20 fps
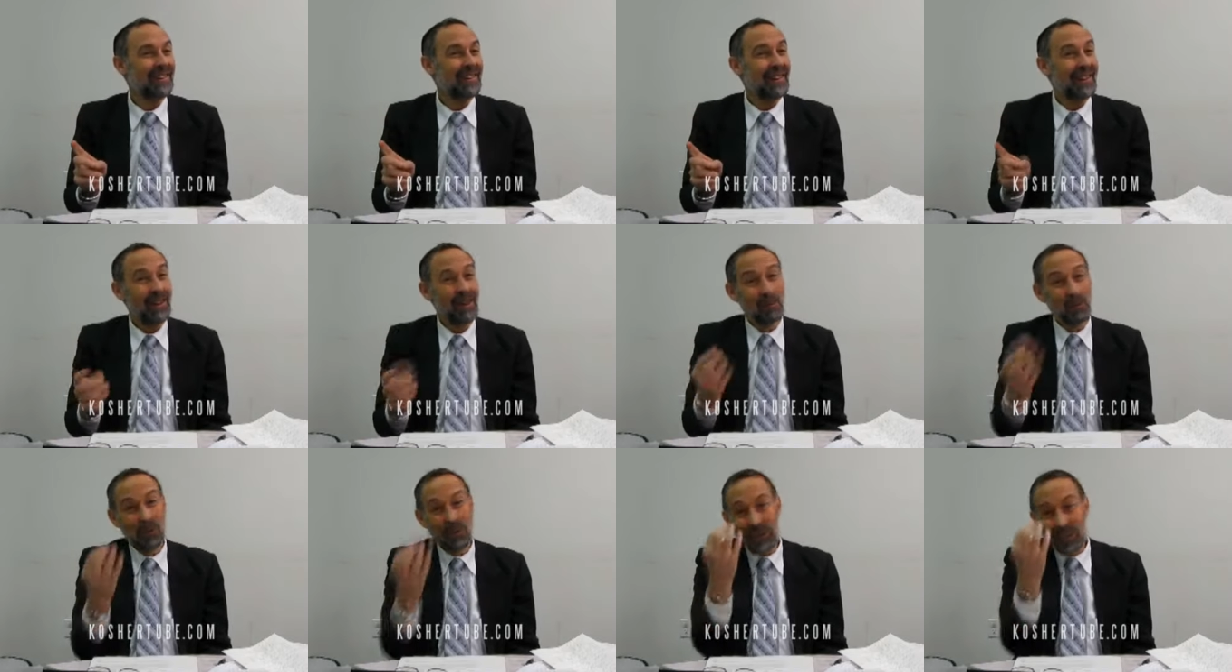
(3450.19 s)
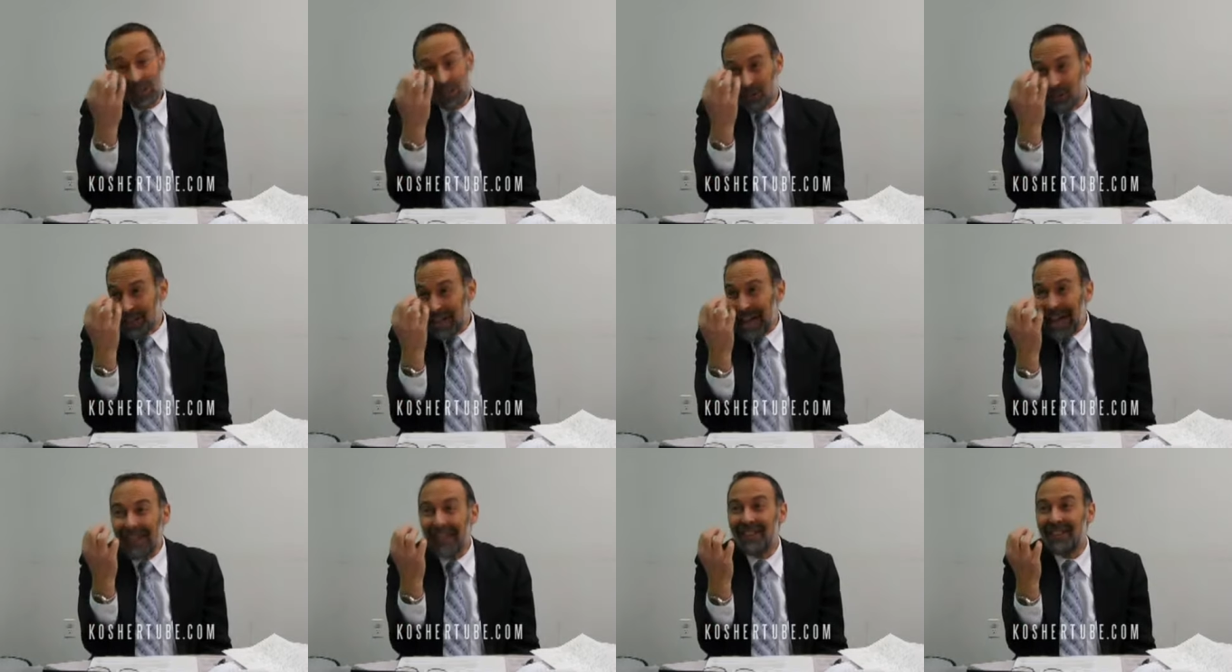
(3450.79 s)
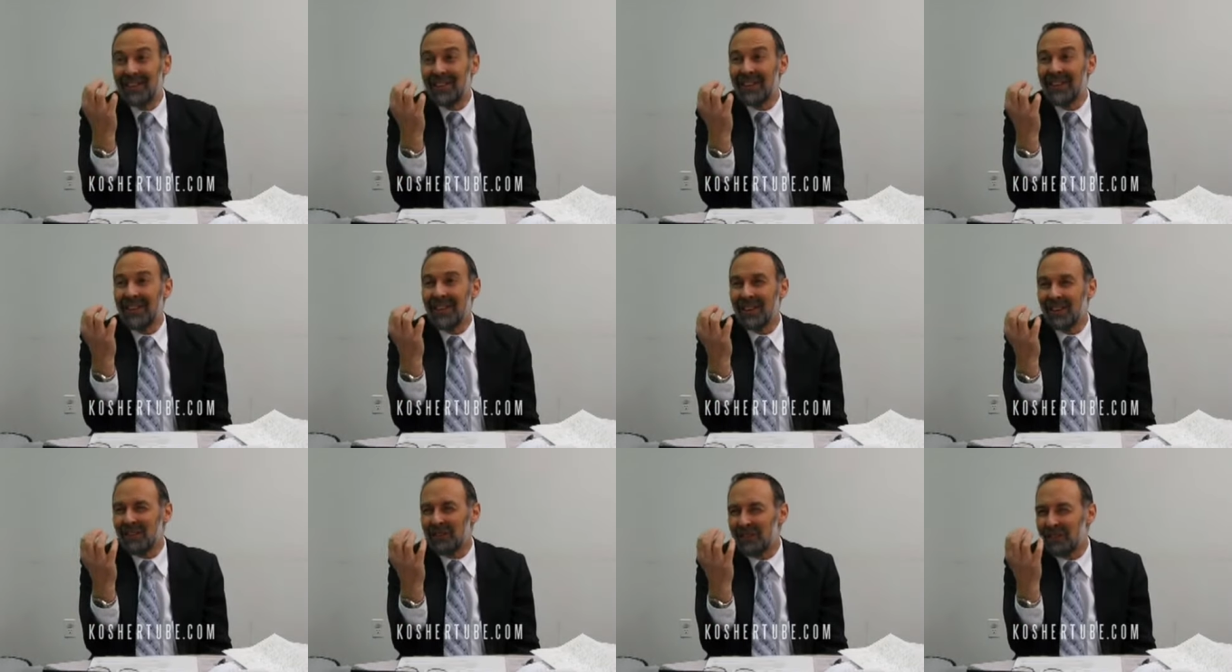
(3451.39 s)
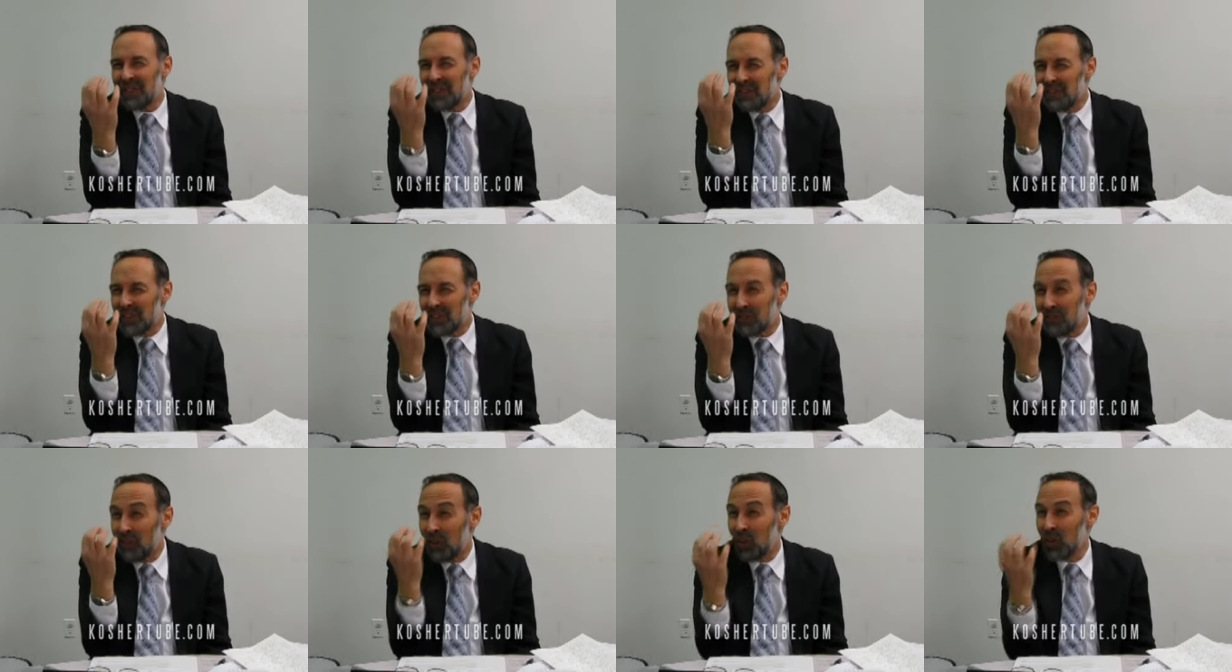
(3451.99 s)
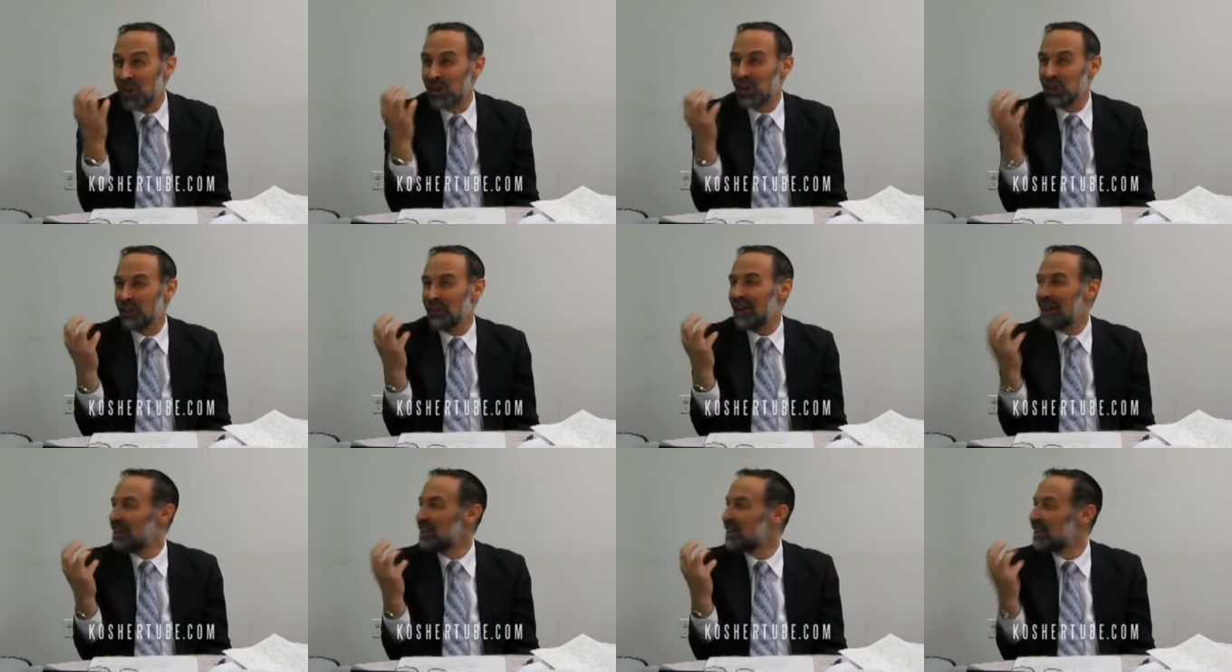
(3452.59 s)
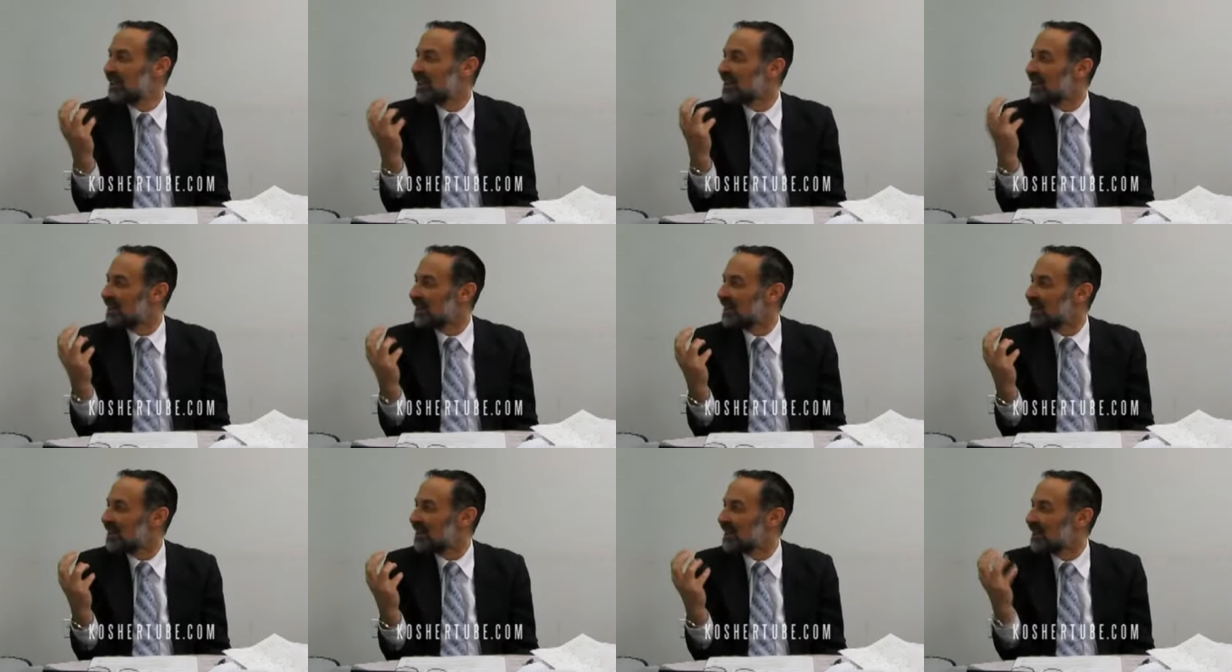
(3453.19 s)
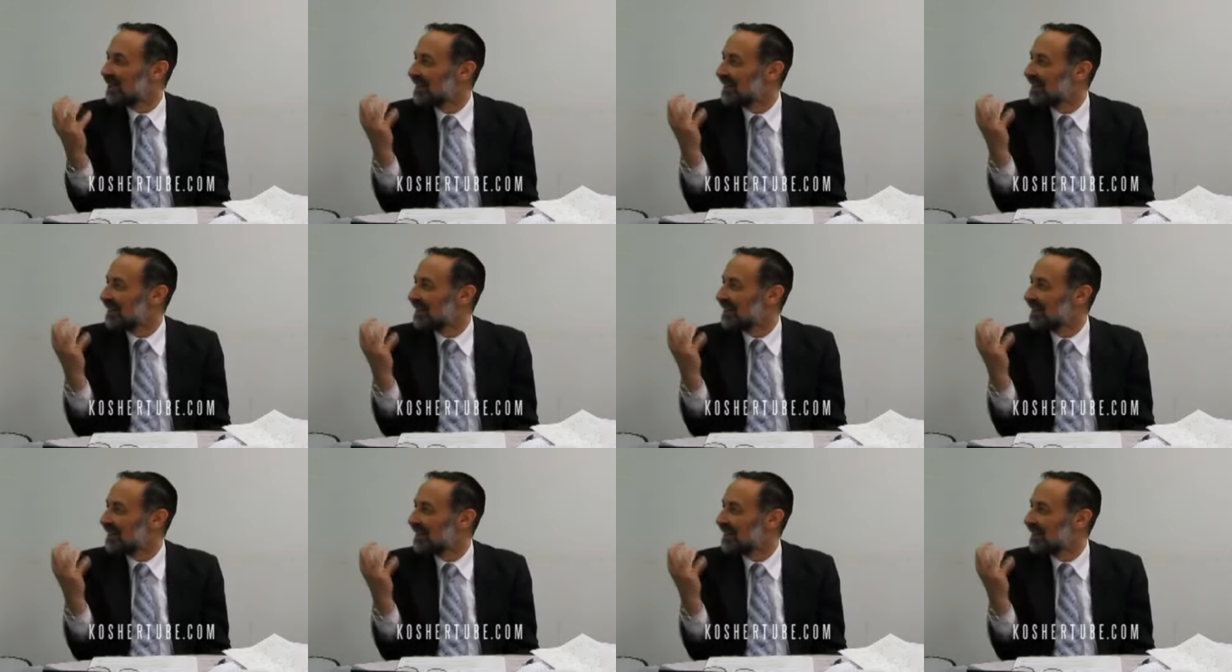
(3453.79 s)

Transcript: in which the reality of, of the falsehood of our existence